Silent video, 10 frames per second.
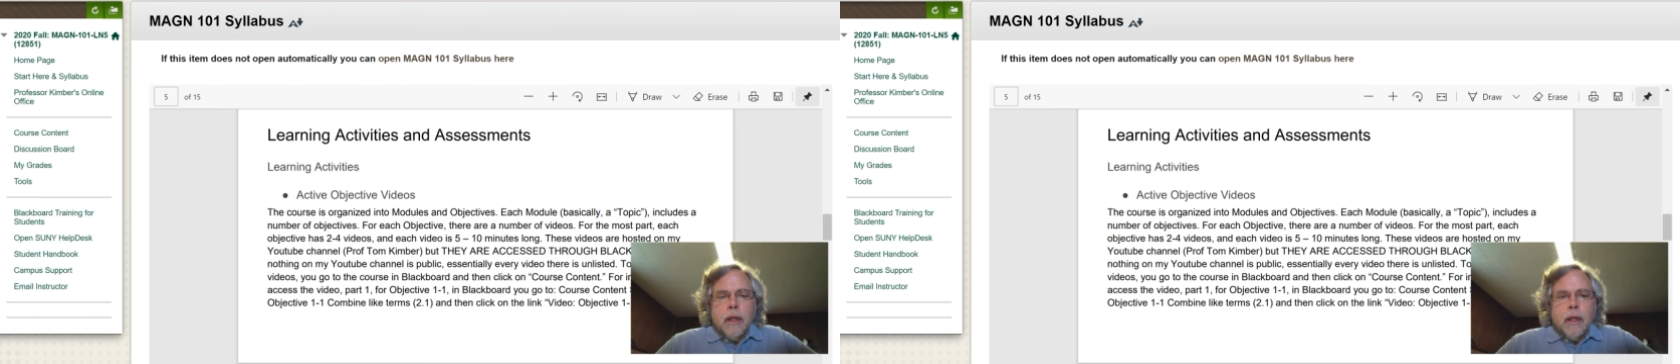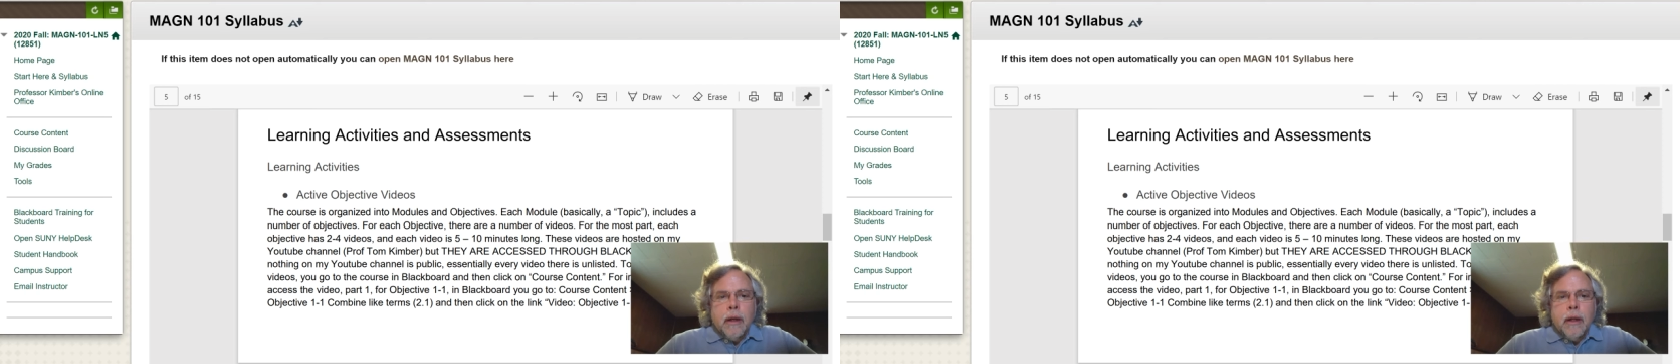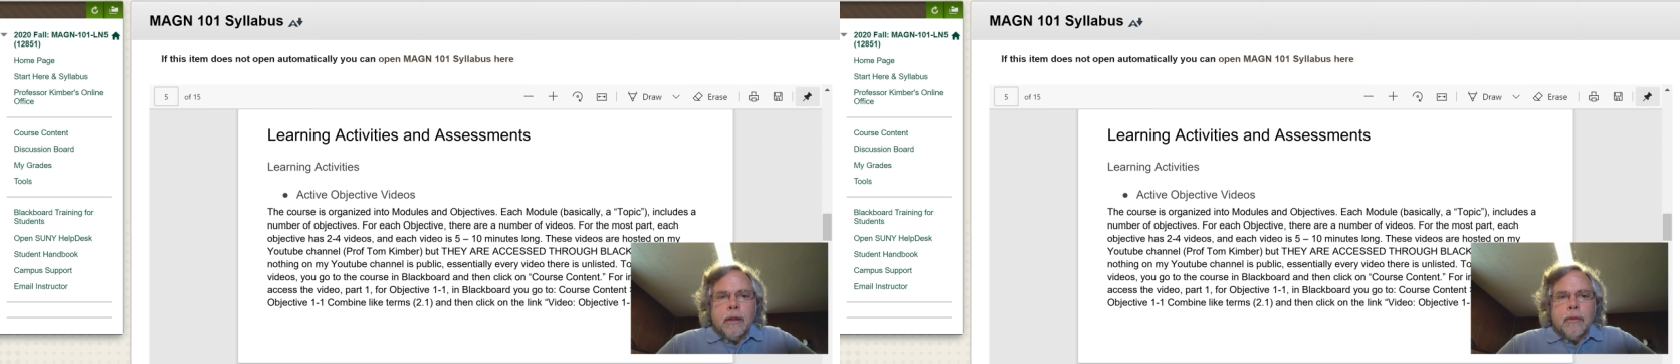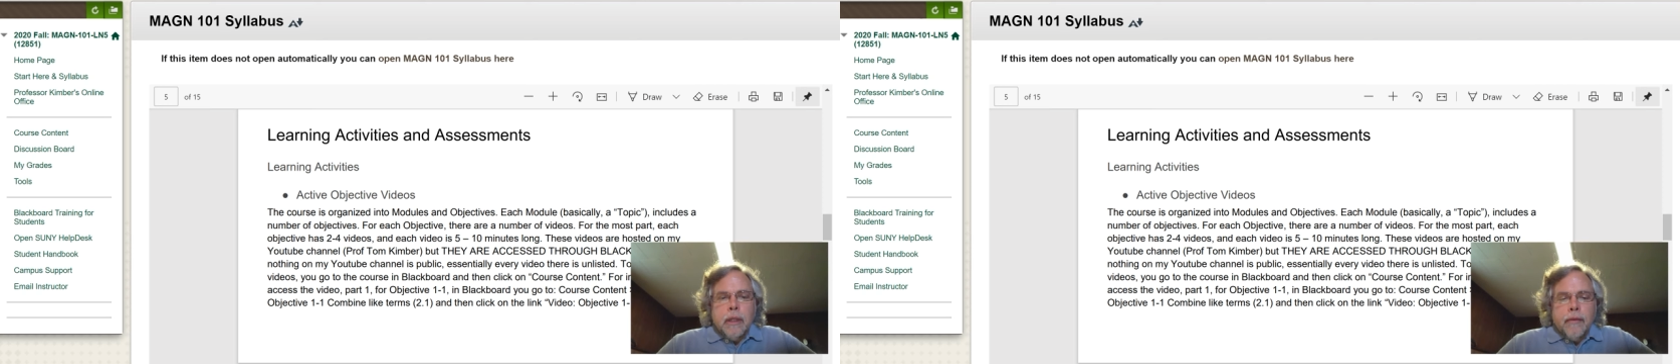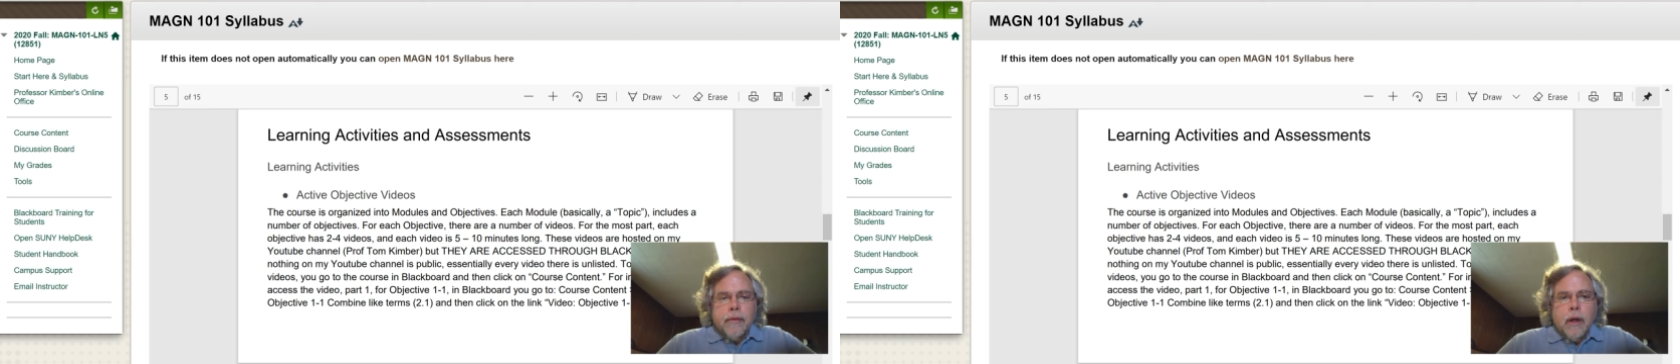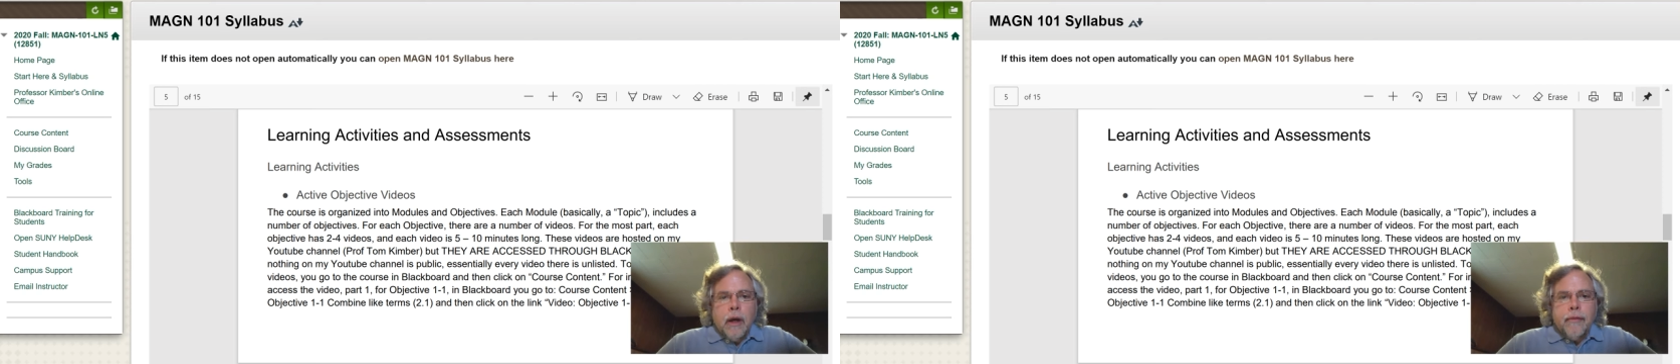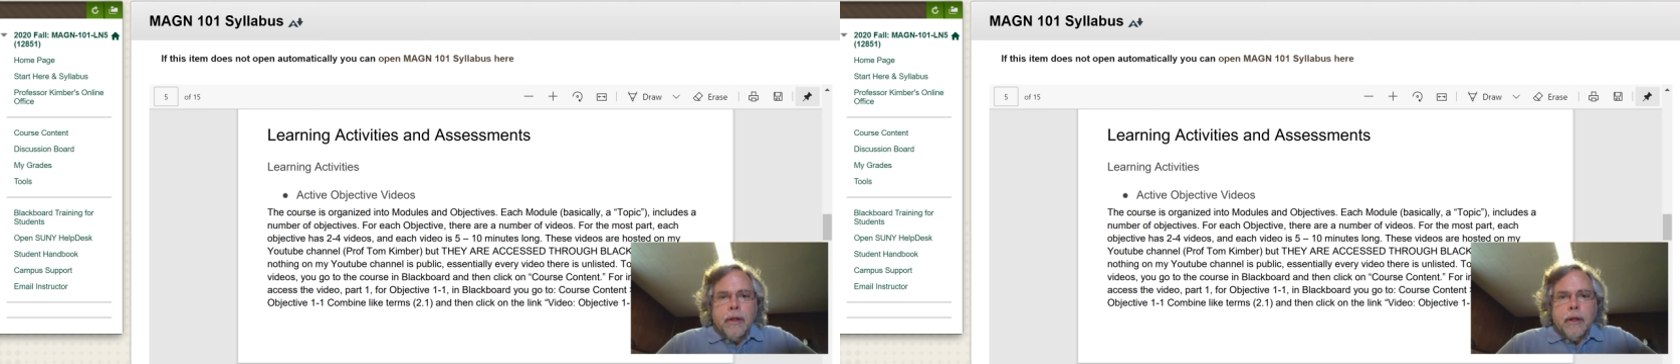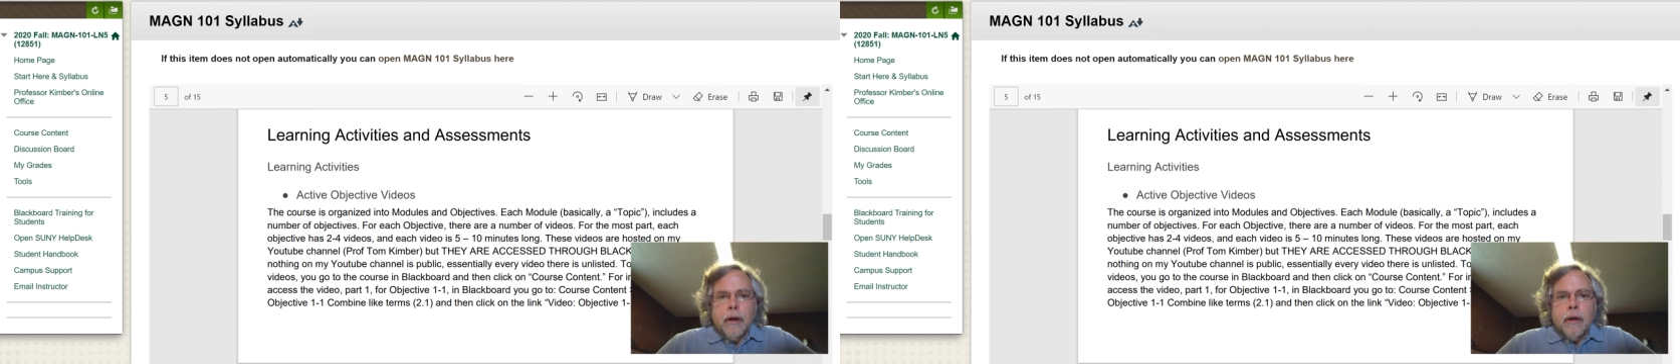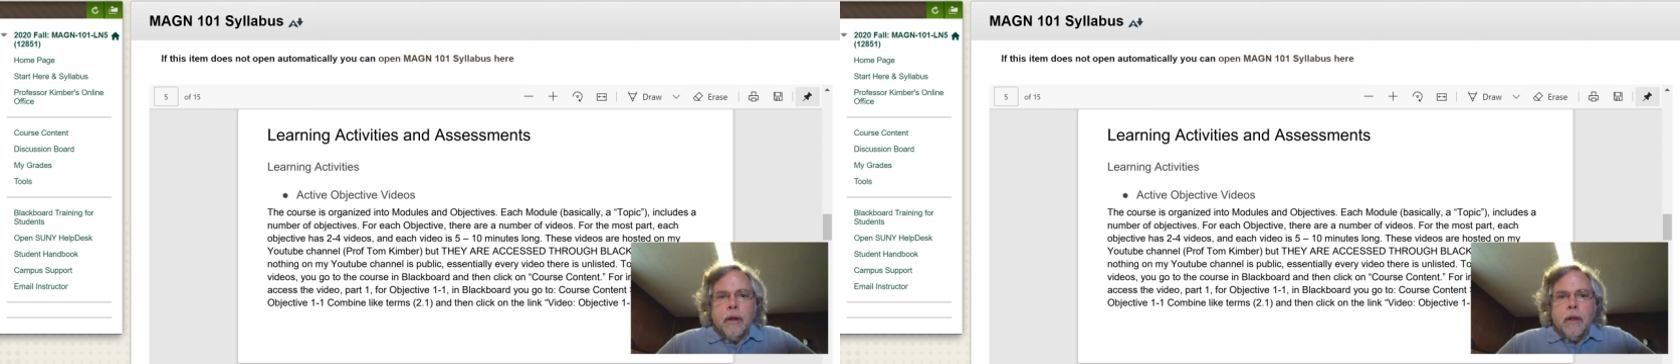and we left off here